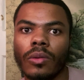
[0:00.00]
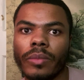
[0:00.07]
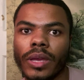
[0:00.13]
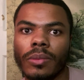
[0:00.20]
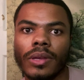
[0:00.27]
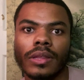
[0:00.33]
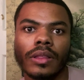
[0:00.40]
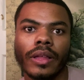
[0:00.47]

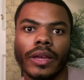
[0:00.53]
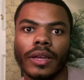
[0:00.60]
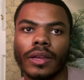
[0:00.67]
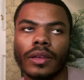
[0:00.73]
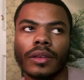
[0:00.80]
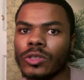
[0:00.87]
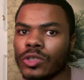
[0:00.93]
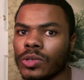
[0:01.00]
maybe like
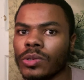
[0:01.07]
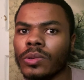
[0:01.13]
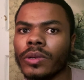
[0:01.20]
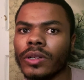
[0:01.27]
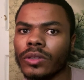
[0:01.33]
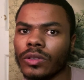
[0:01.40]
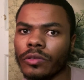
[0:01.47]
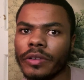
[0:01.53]
2
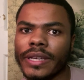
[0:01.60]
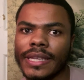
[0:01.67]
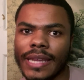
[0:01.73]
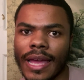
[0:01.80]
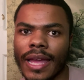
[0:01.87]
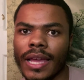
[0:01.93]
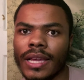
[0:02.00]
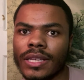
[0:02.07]
or 3
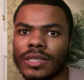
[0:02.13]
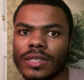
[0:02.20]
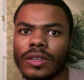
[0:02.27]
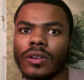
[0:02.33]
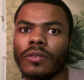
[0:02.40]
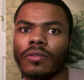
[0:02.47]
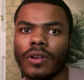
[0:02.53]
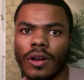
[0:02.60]
days in
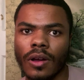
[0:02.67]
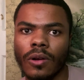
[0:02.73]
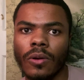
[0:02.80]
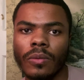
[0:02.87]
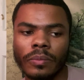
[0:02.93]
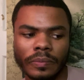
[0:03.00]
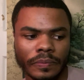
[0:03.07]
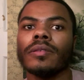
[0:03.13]
a row,